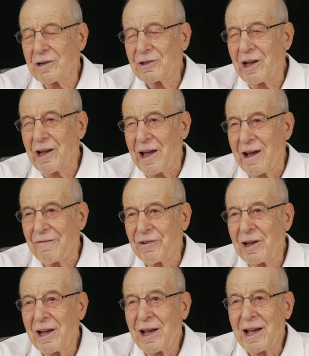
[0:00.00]
and a half
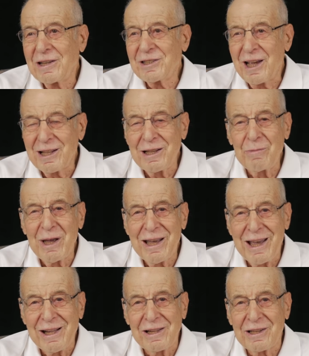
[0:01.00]
as enemy
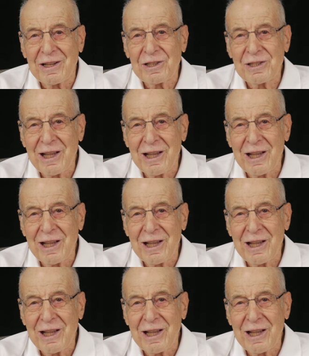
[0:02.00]
aliens.